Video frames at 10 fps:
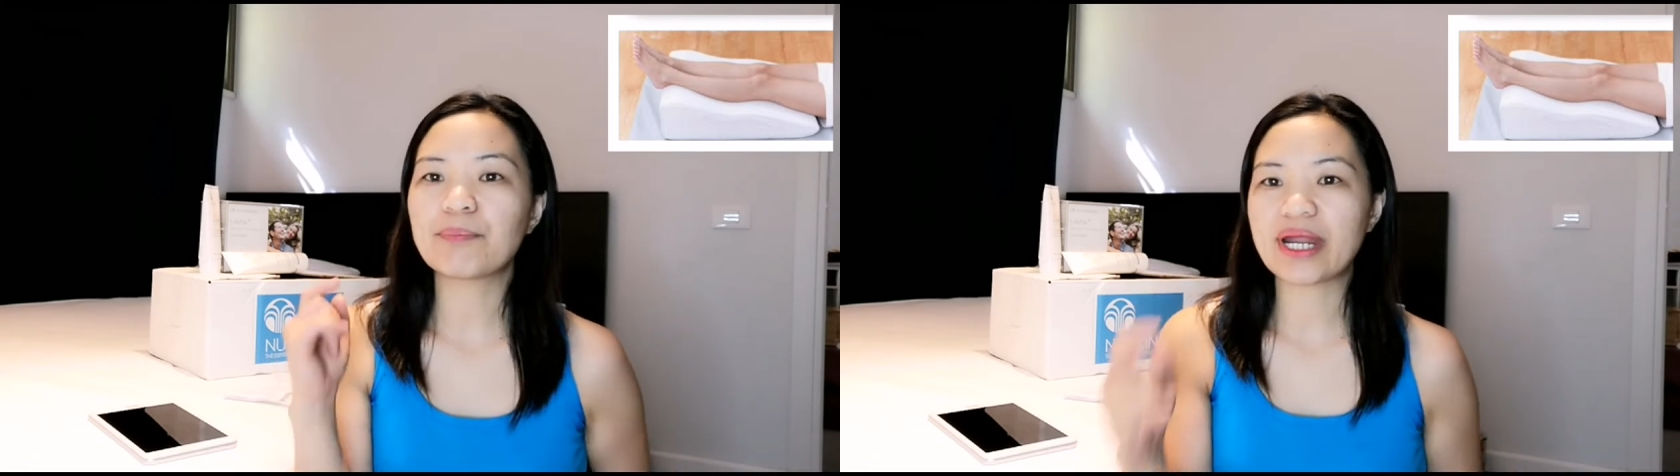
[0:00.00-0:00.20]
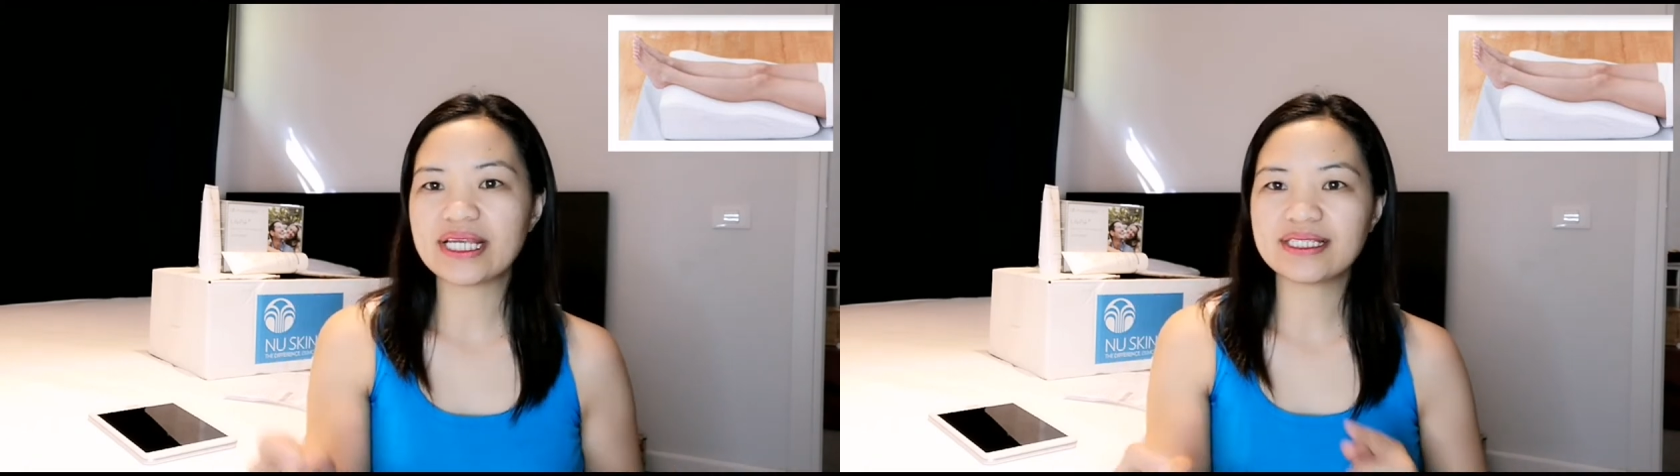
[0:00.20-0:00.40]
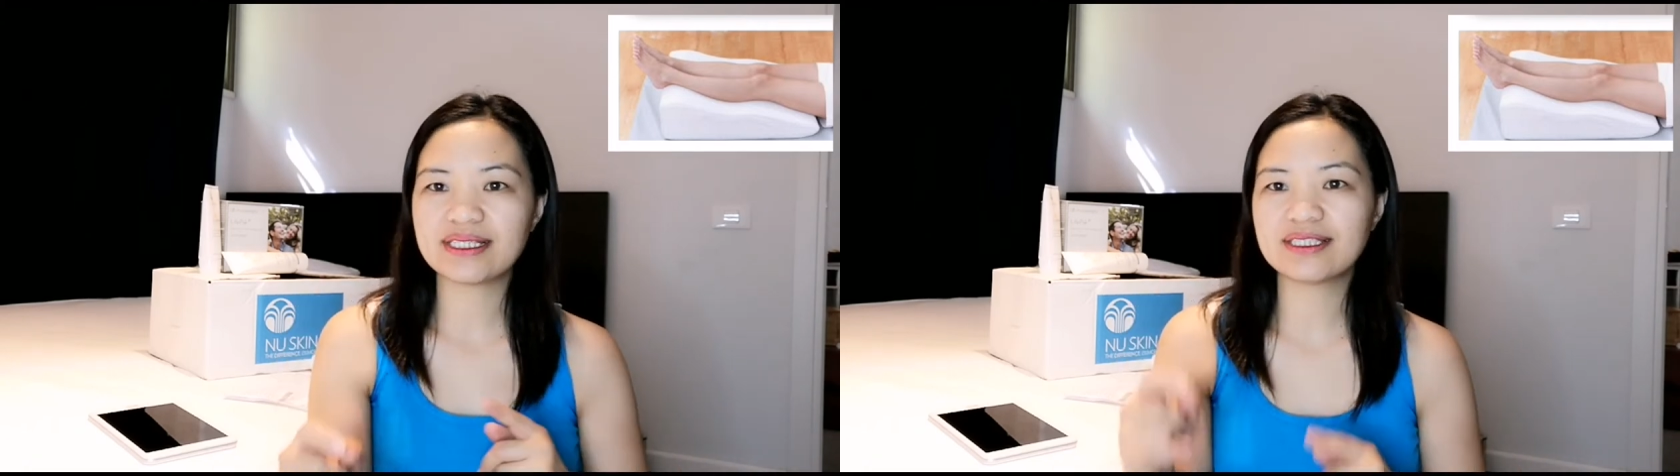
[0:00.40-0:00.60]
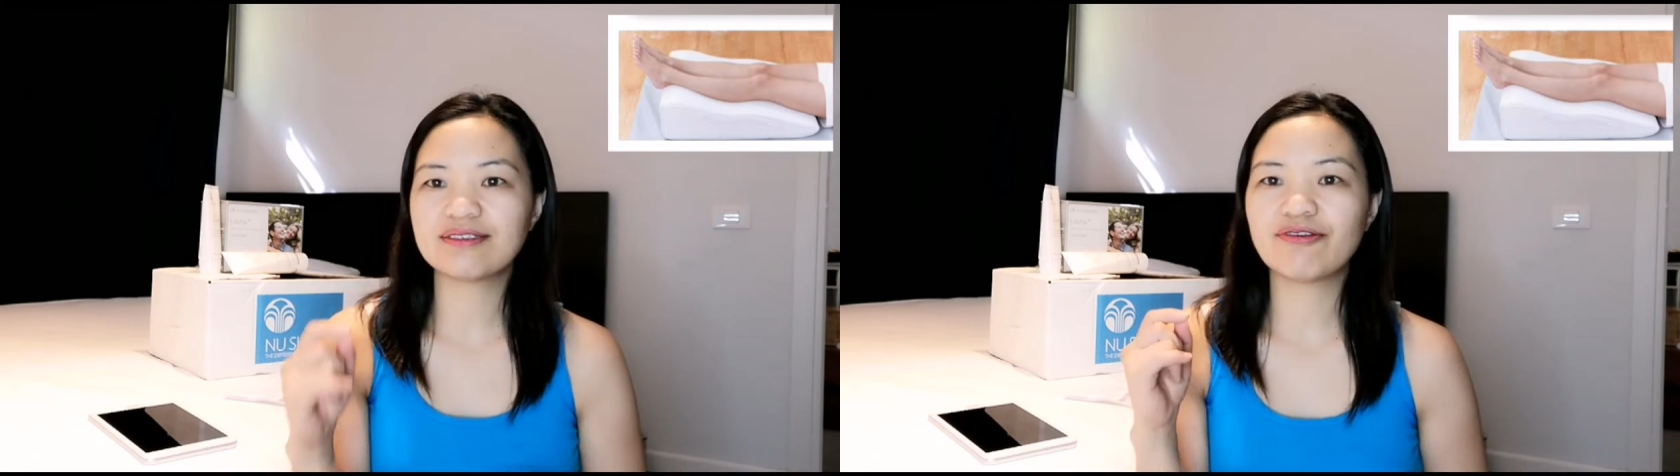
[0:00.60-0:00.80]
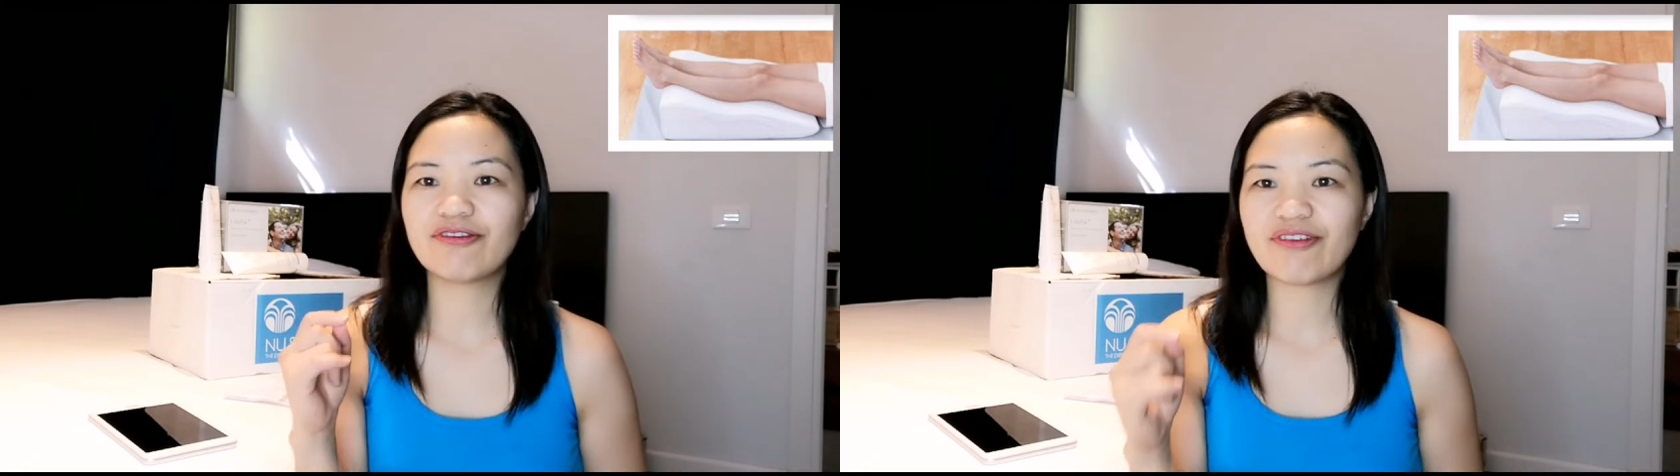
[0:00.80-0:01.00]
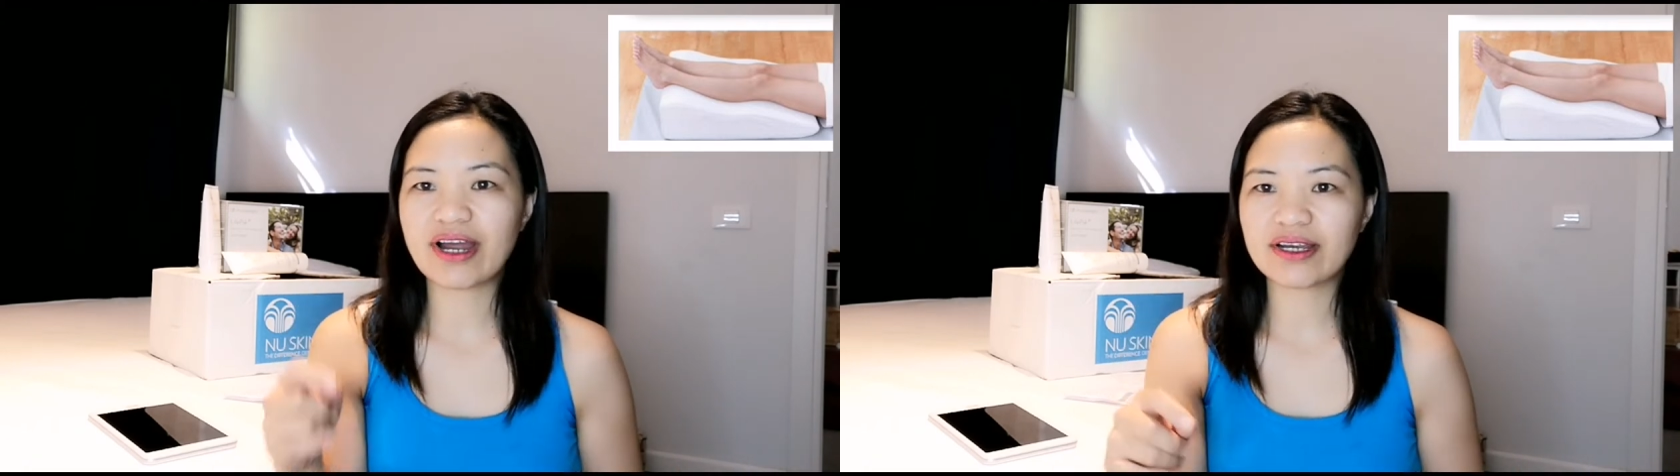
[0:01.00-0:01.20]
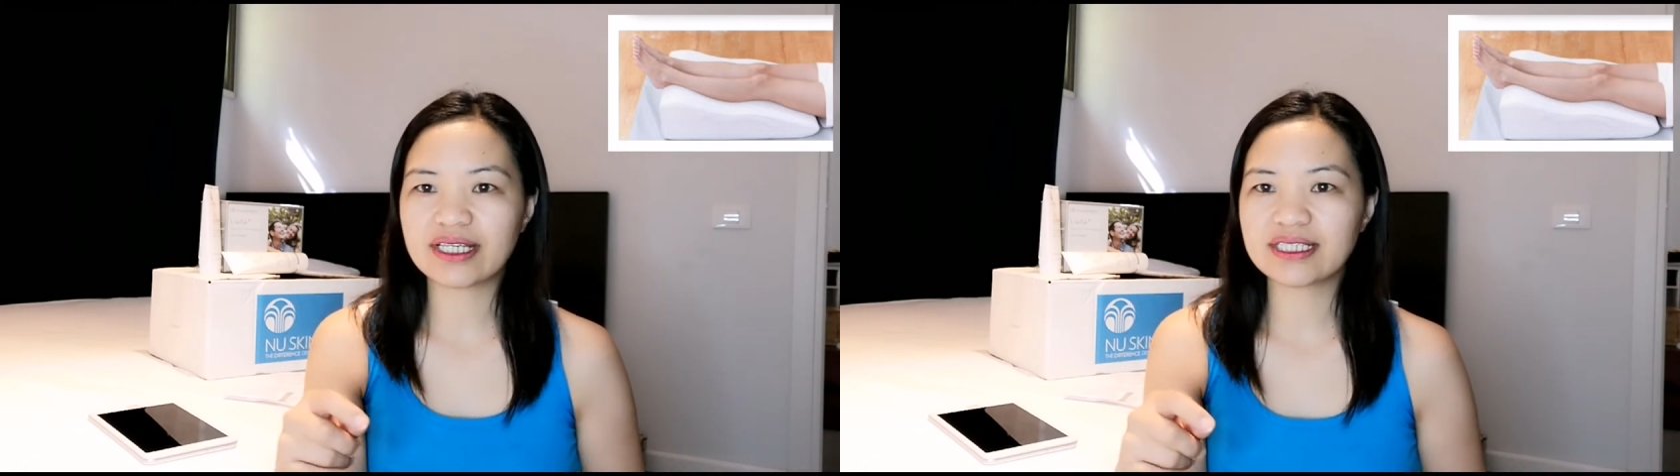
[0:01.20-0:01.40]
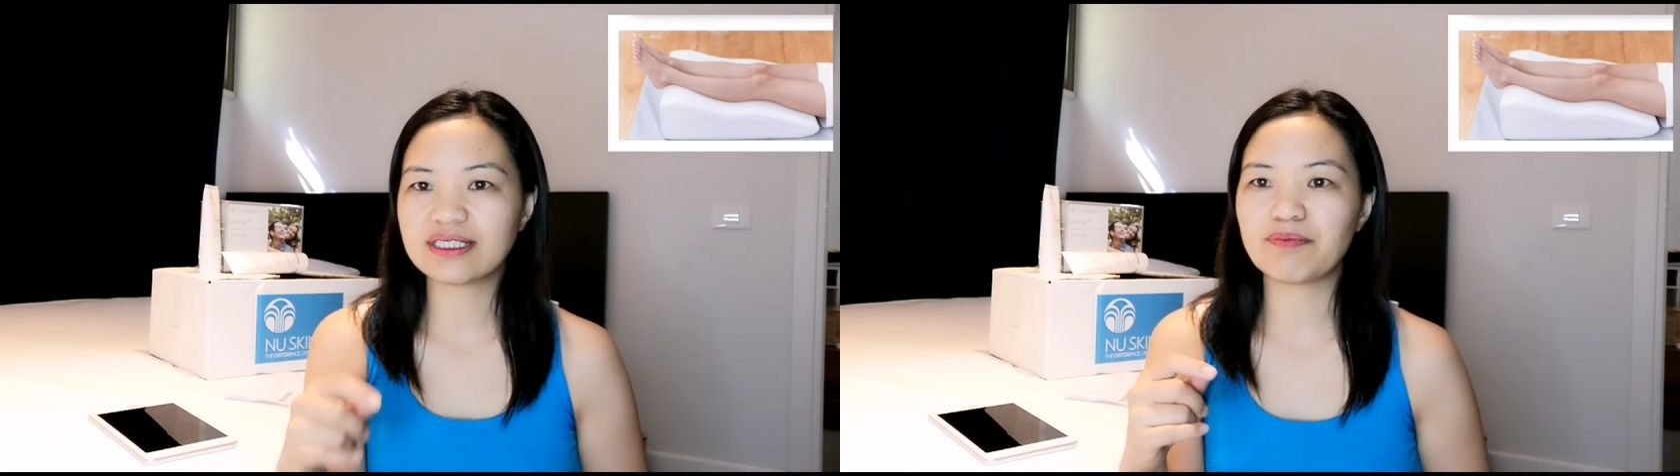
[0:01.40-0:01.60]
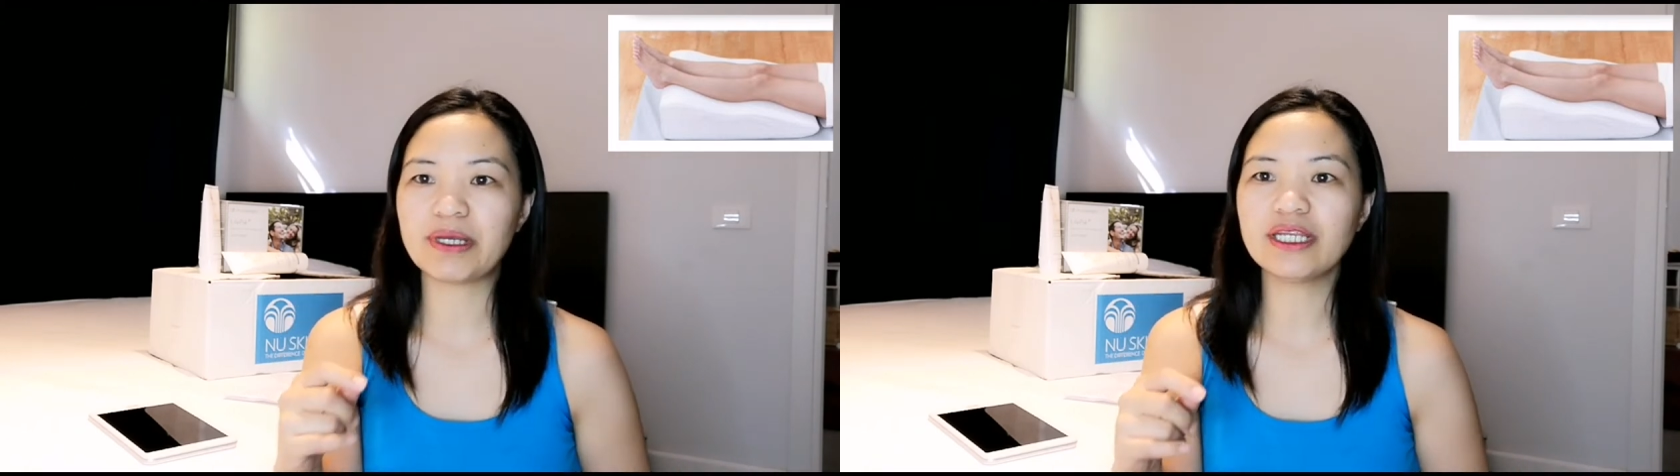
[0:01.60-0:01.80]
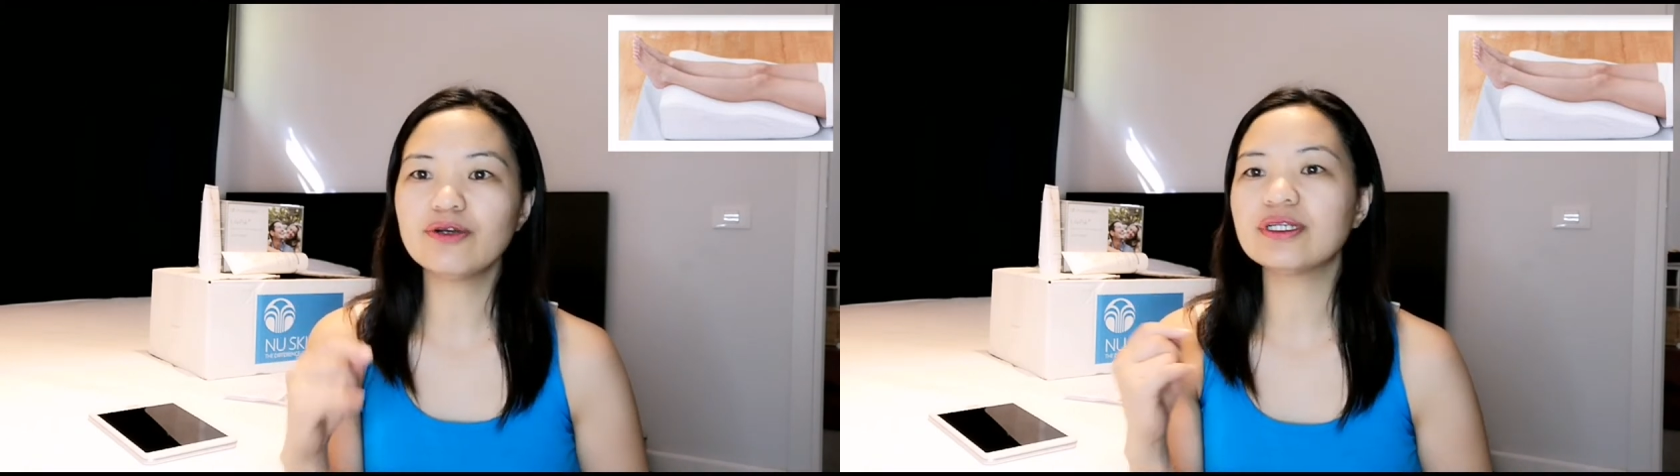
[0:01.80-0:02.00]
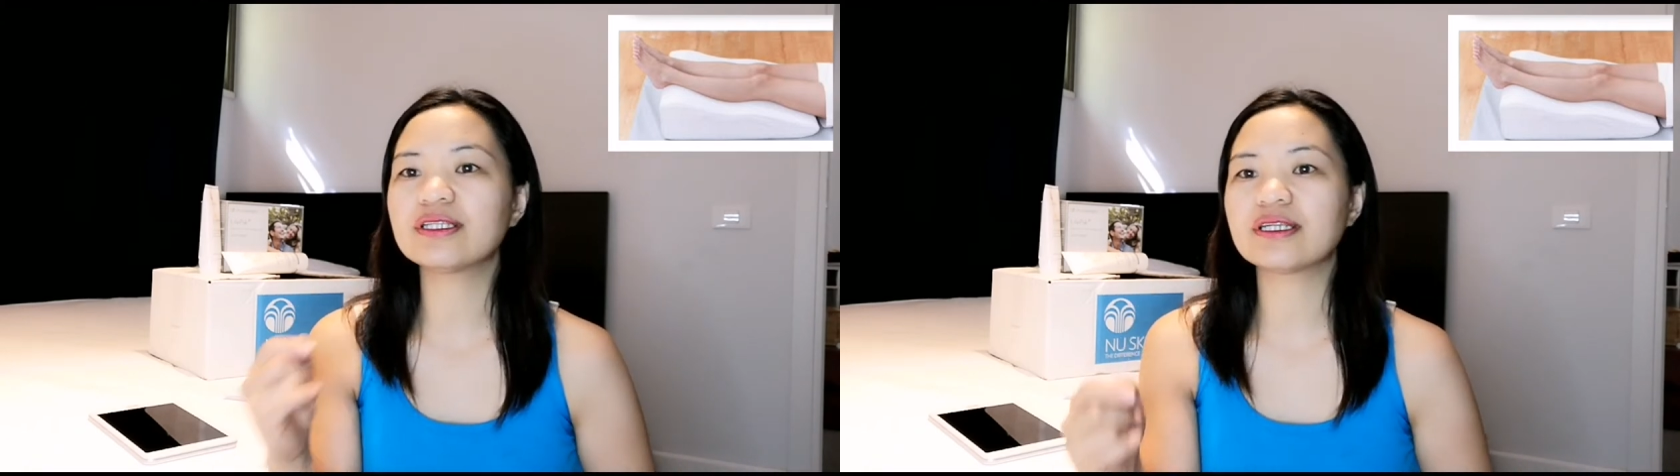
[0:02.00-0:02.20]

Prices varies depending on the